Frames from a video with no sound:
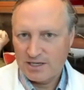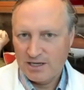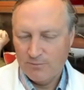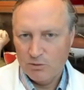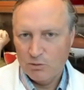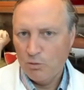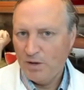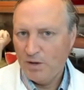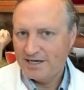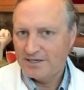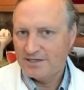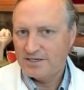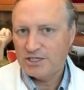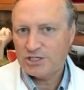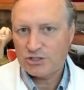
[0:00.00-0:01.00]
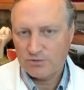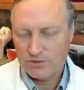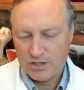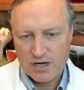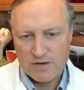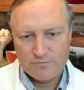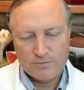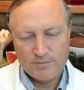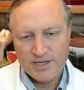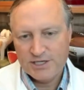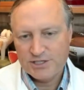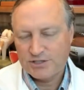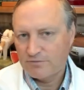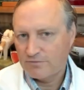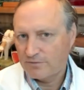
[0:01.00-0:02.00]
and we will await additional
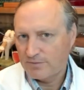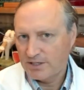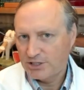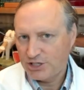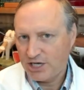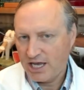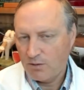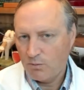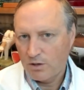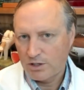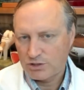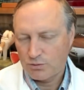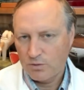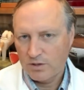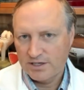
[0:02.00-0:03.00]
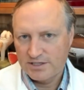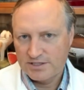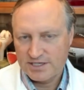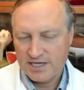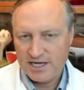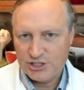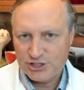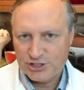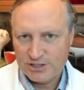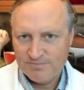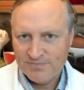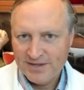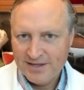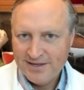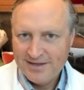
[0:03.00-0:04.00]
confirmation from the Jaguars organization,